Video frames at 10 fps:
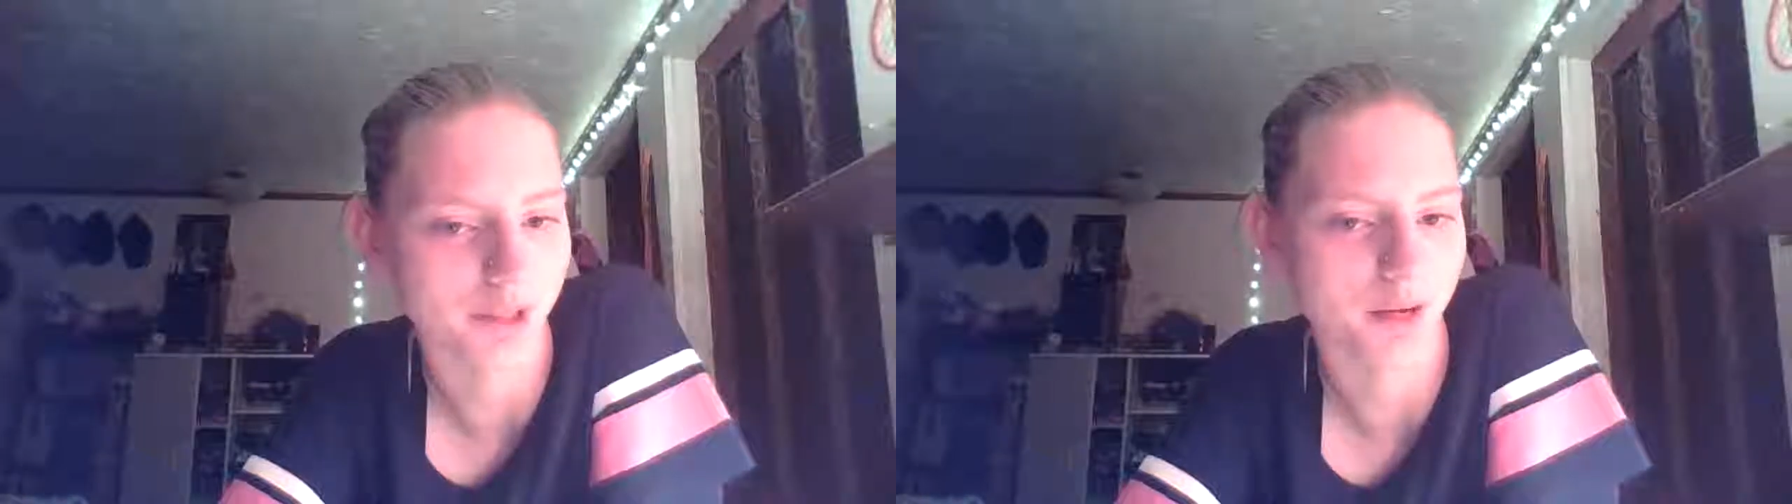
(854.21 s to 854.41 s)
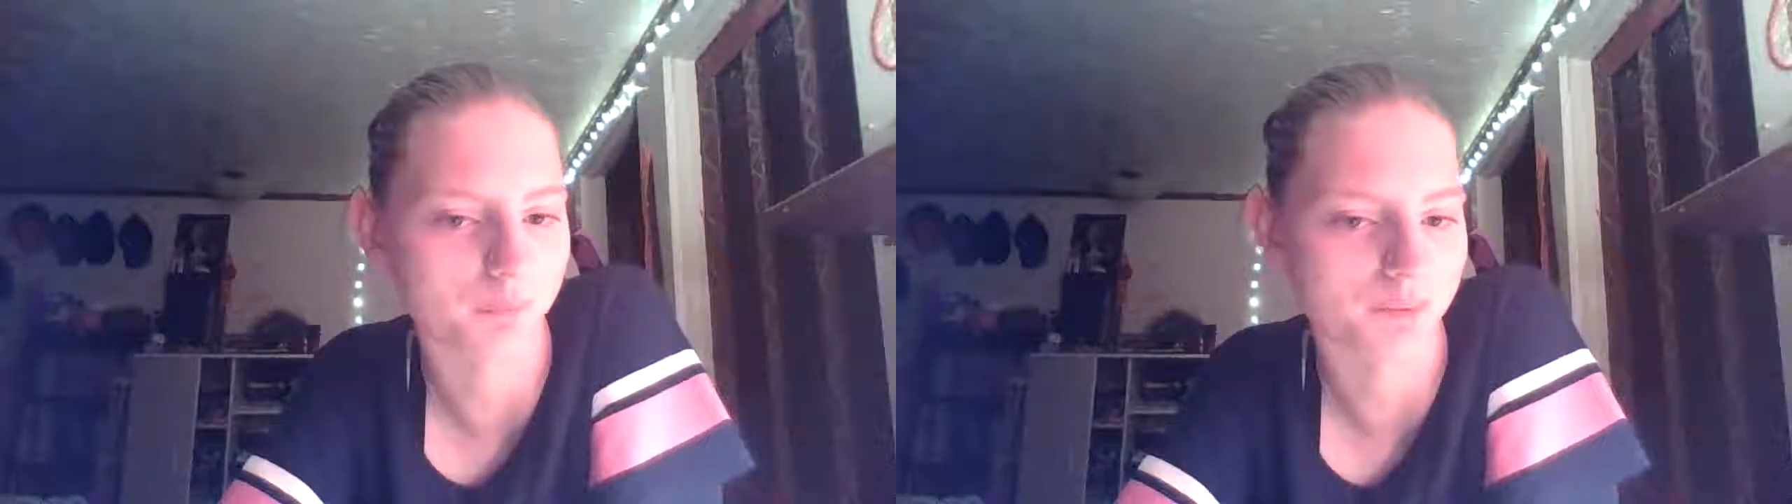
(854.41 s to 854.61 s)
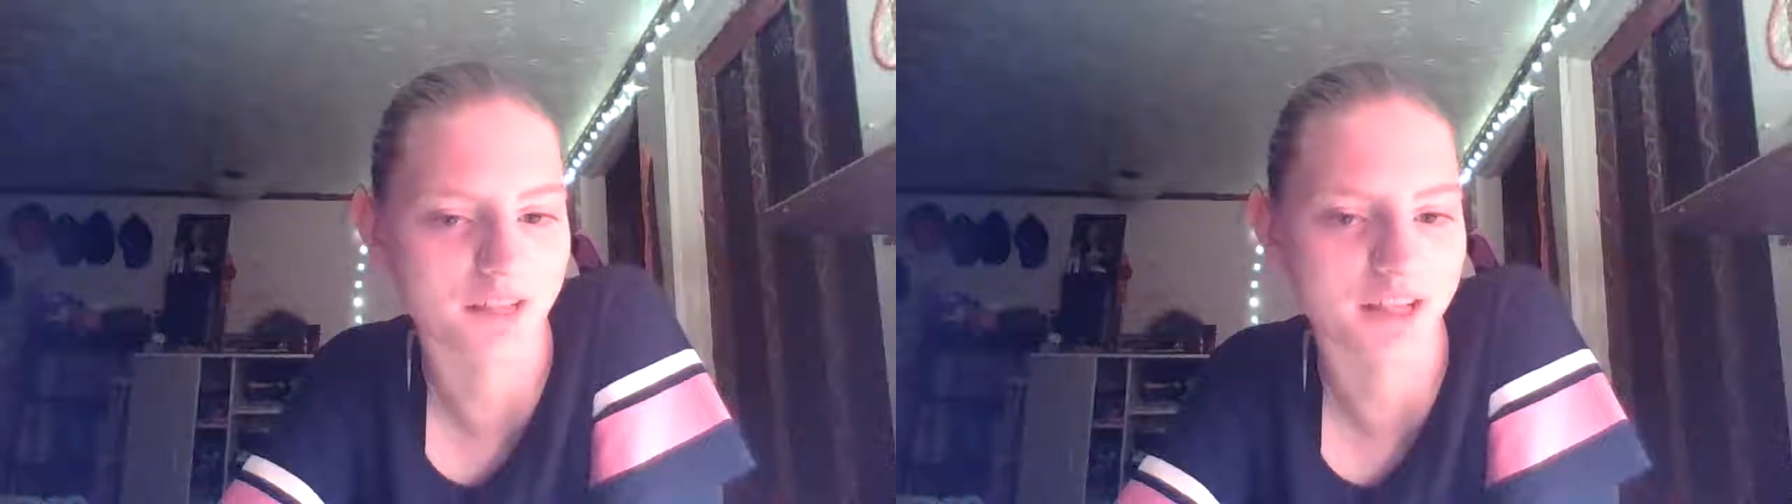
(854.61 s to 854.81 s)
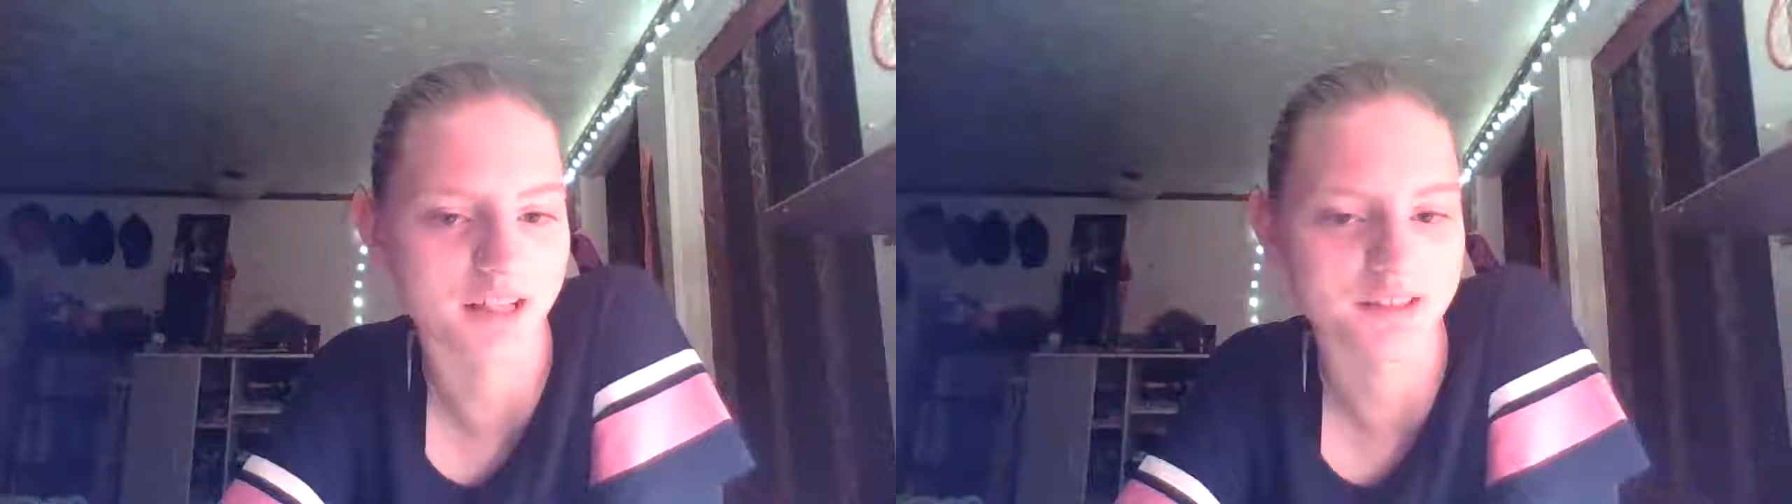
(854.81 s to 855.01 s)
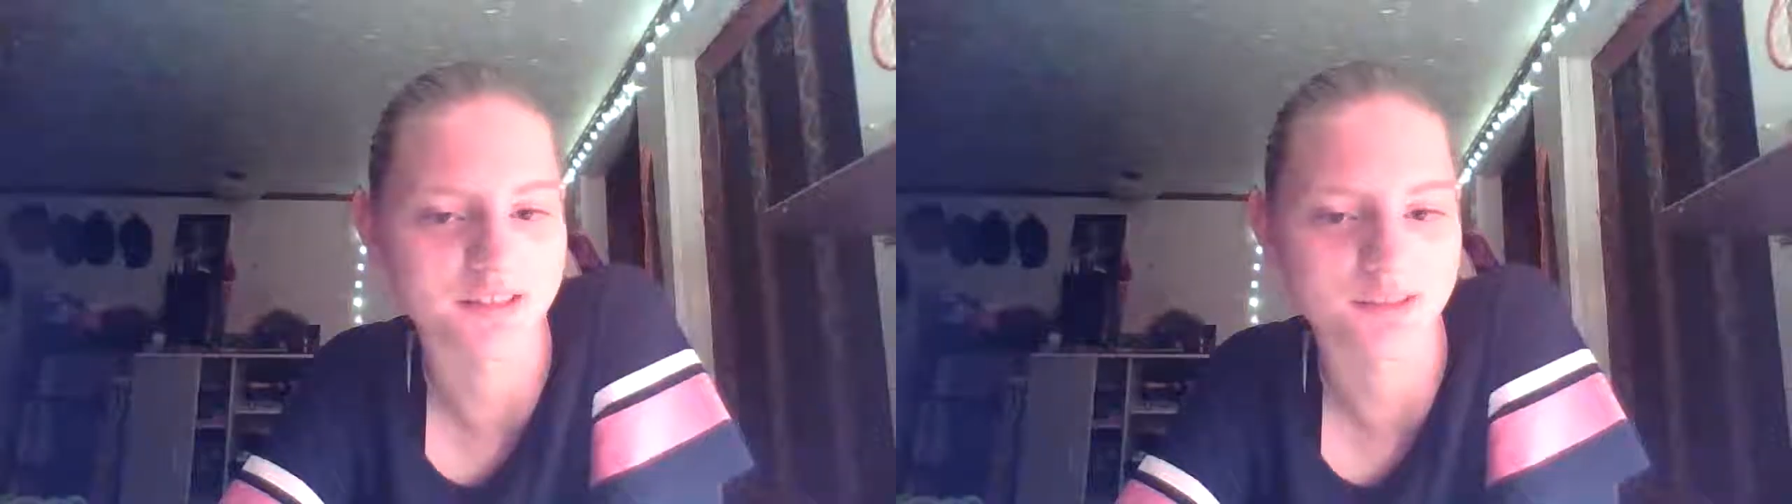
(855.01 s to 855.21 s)
out the
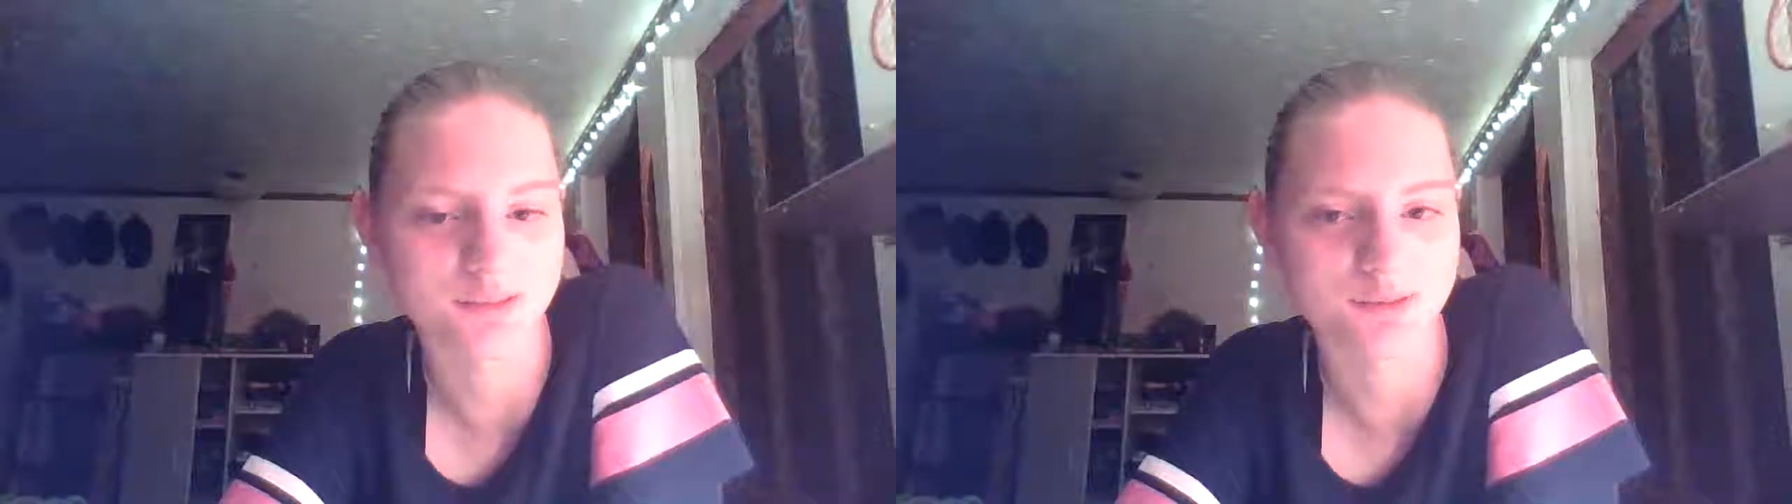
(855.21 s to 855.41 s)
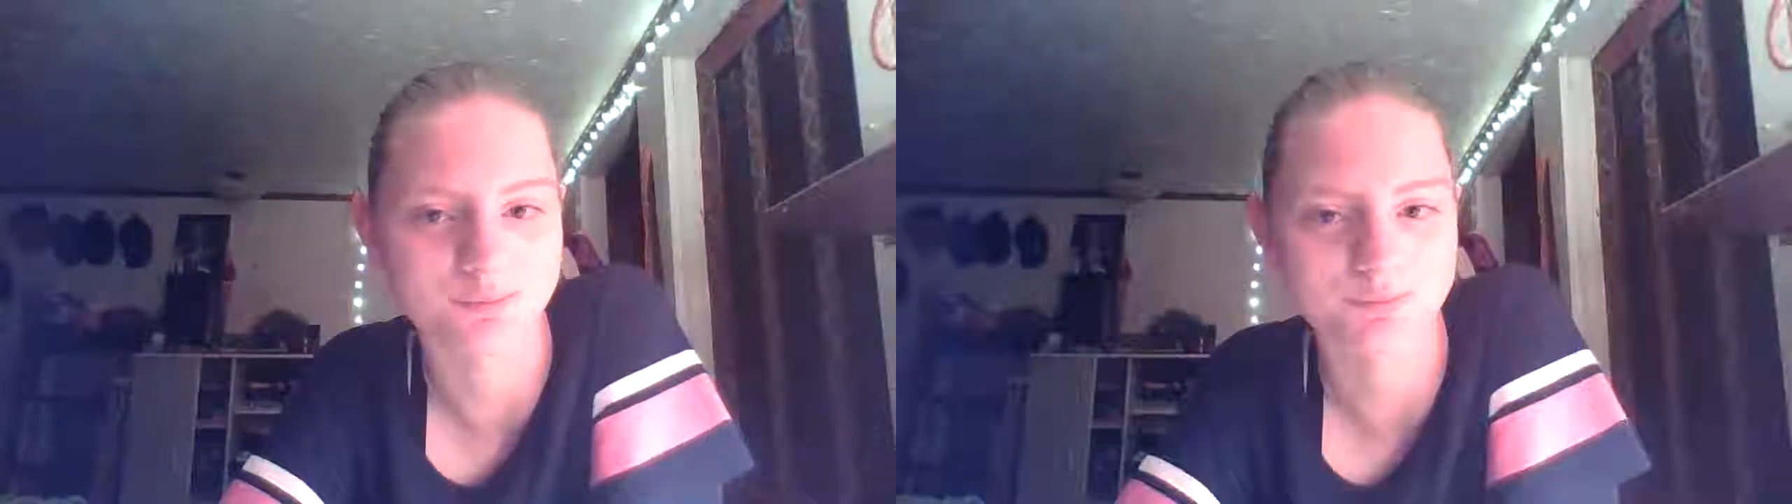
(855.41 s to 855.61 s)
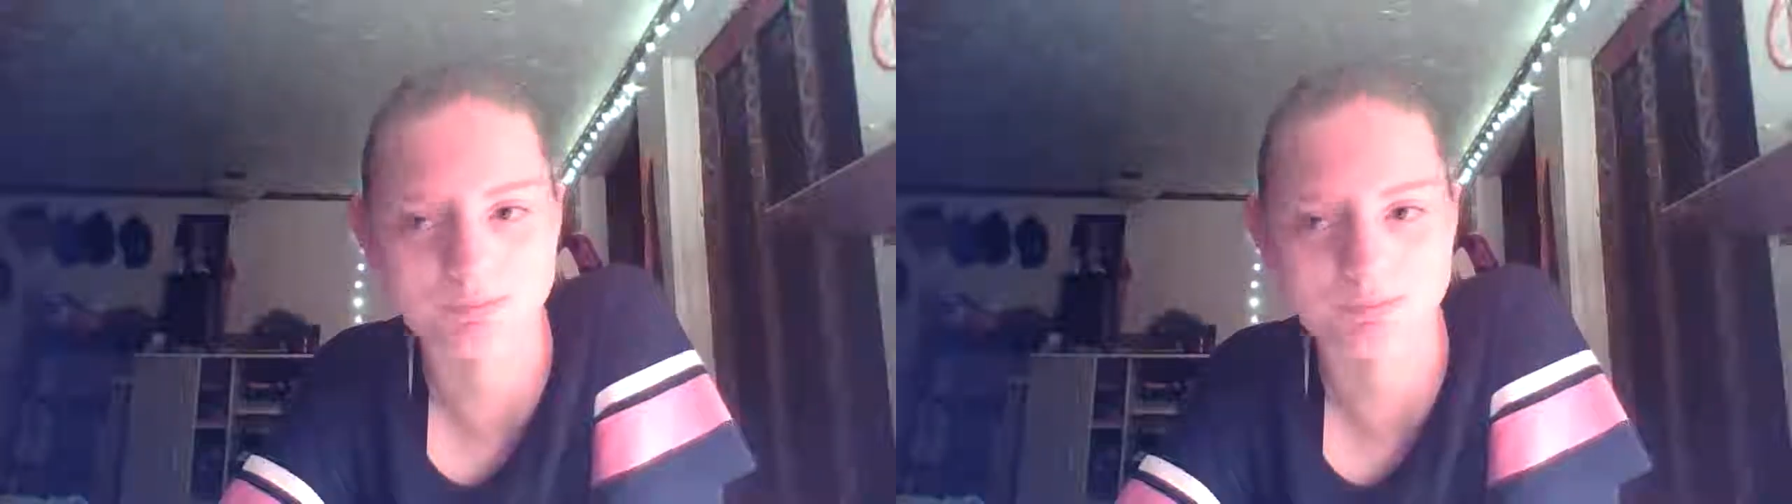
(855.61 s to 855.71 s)
signs.